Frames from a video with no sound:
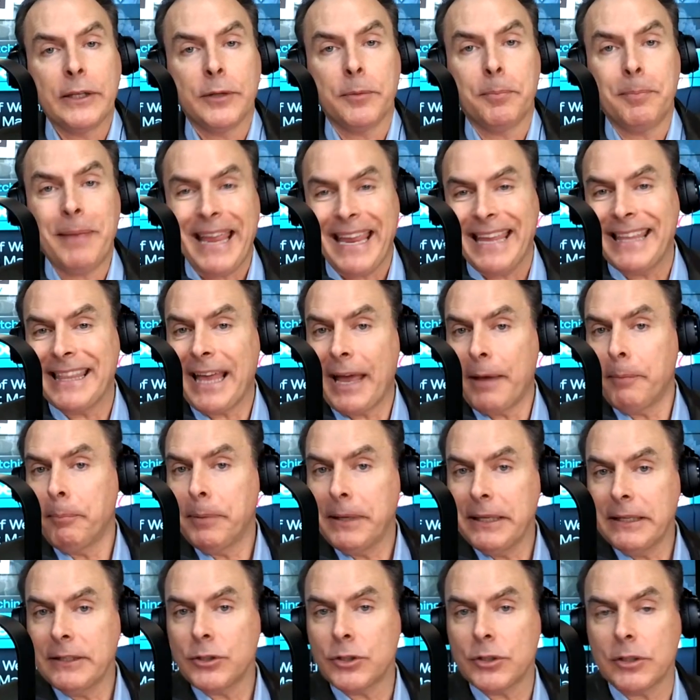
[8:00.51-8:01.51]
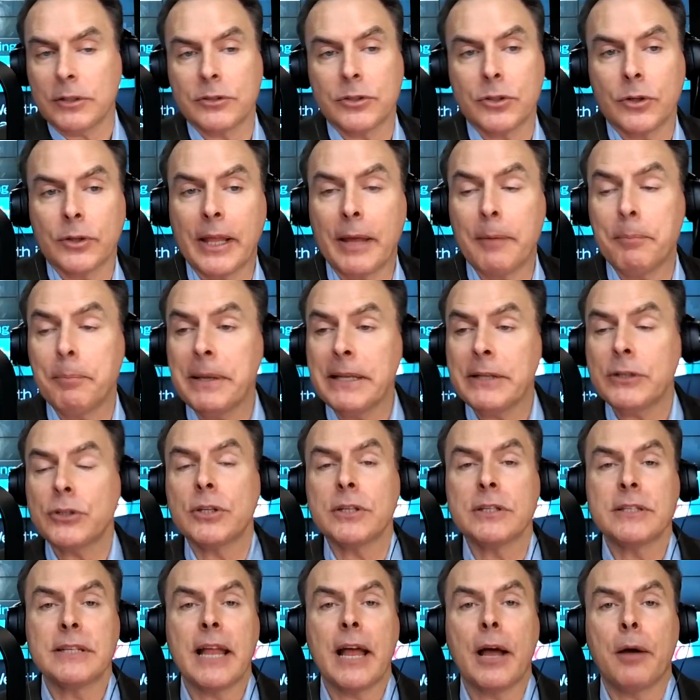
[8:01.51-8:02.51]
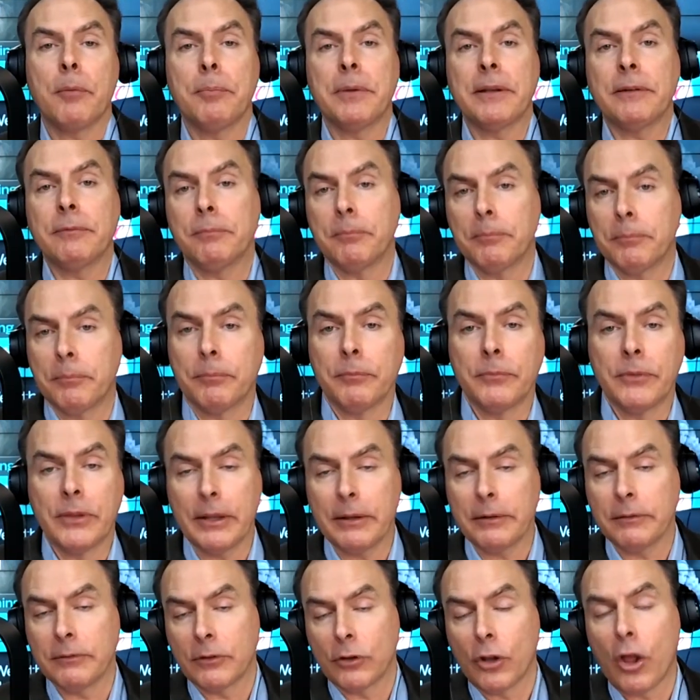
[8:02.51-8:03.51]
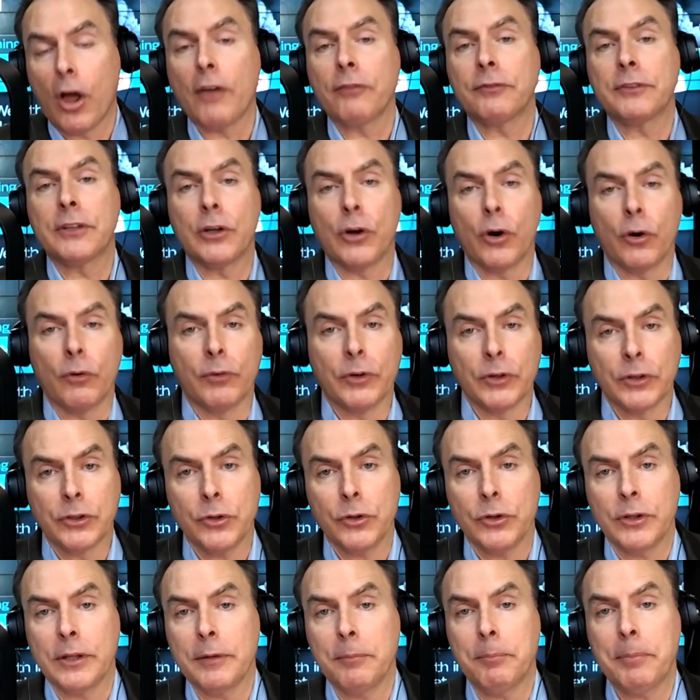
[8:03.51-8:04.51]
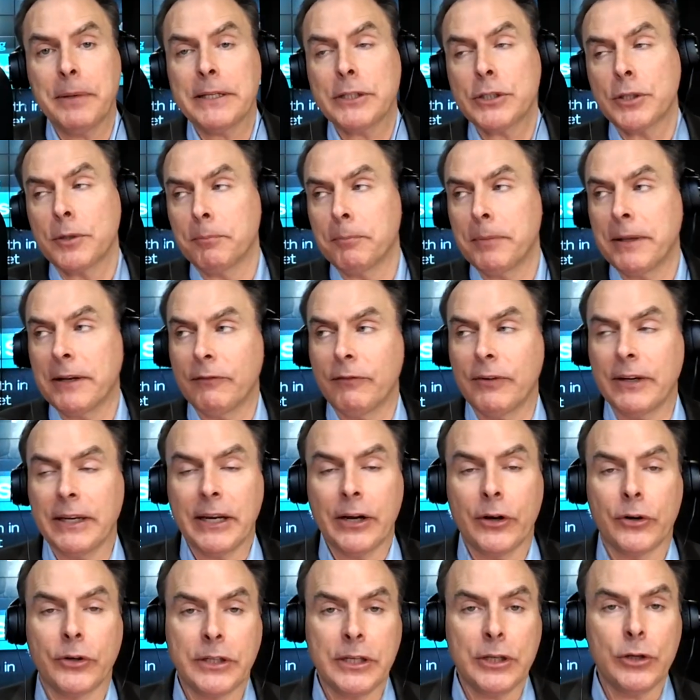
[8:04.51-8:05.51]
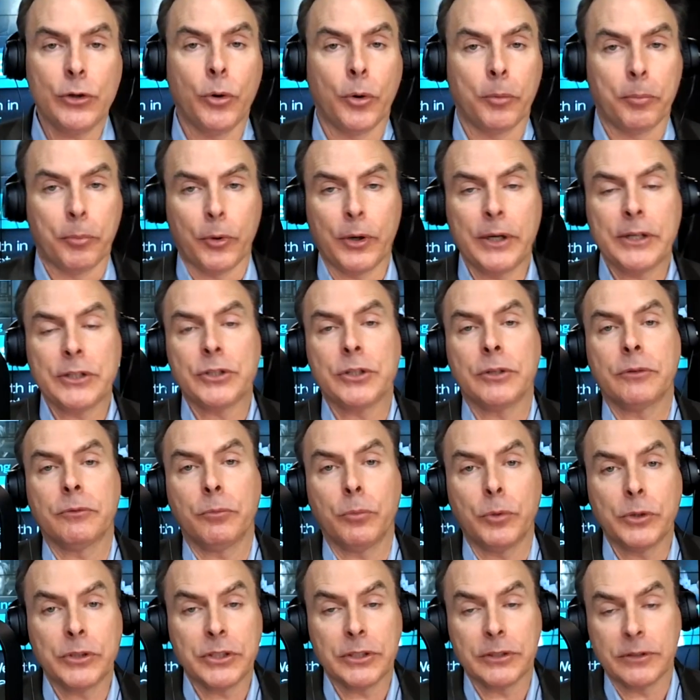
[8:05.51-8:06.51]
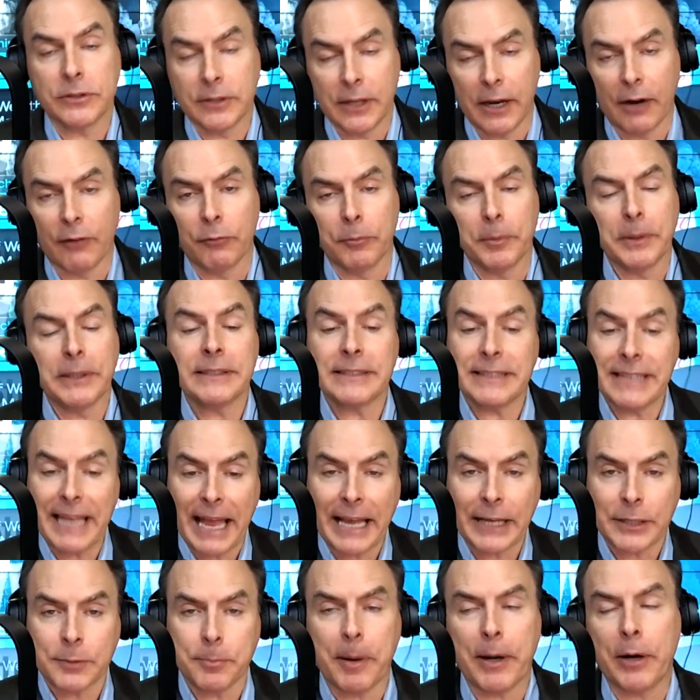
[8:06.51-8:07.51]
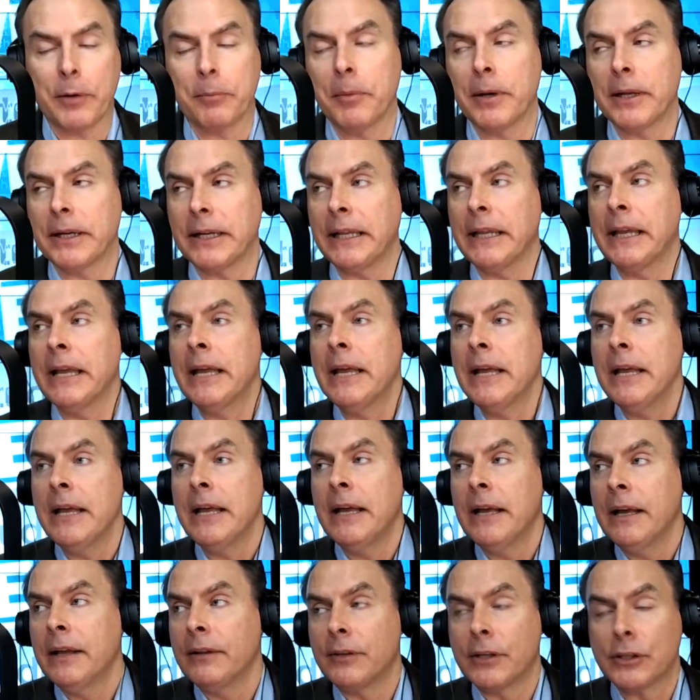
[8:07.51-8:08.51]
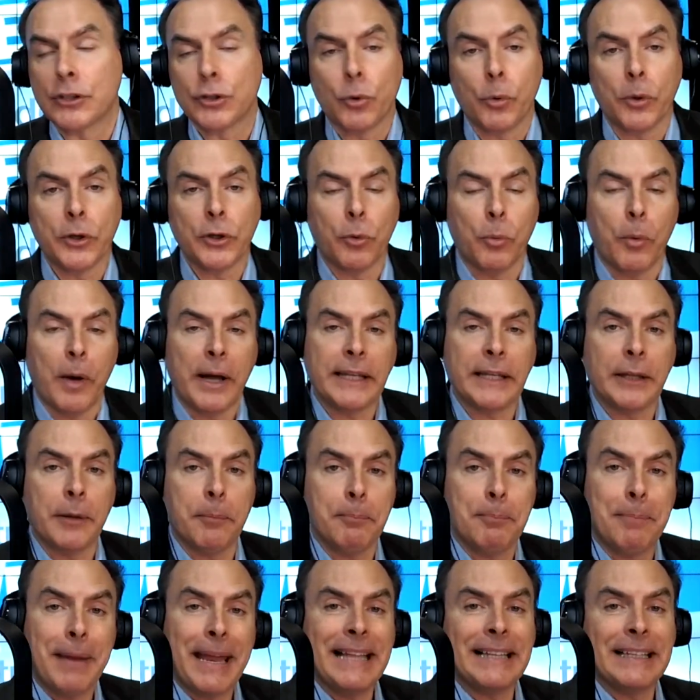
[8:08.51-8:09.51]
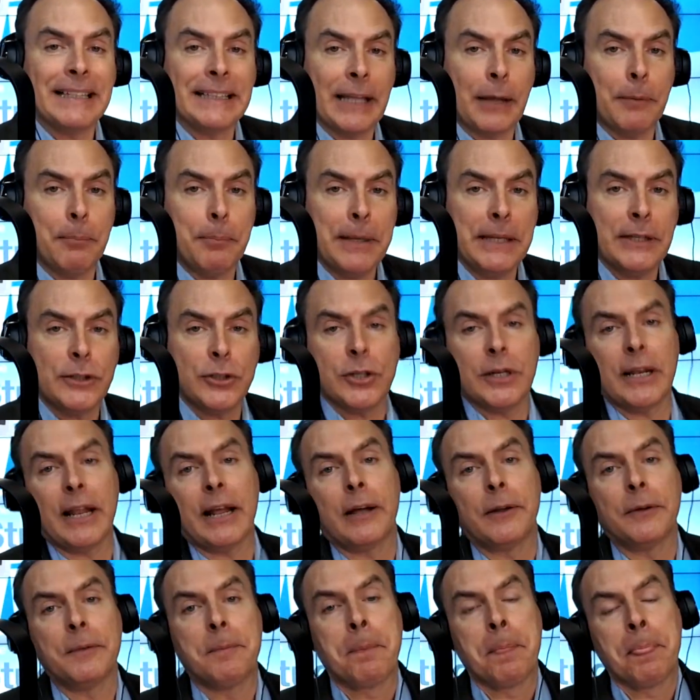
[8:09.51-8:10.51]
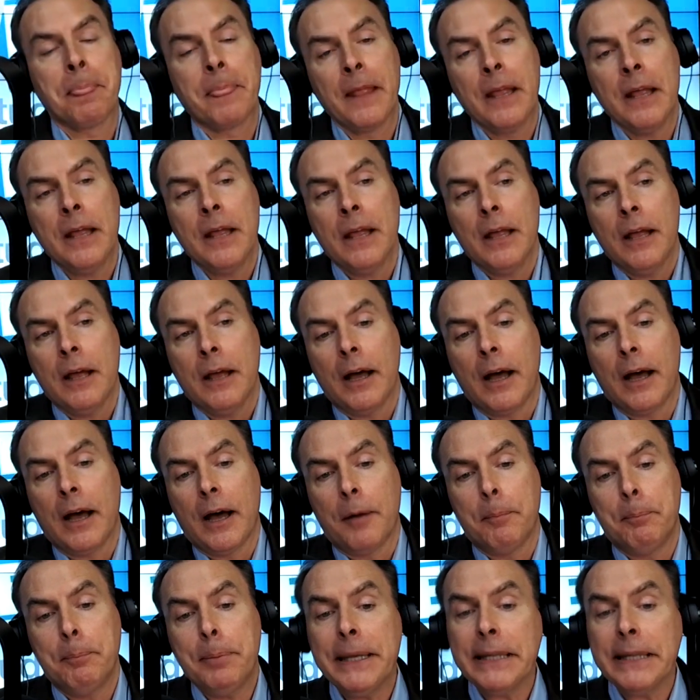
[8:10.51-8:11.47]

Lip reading: pay that pension. So that pension's now been lofted over to the Pension Benefit Guarantee Corporation, which is government's taxpayer money, that's going to wind up bailing that pension out.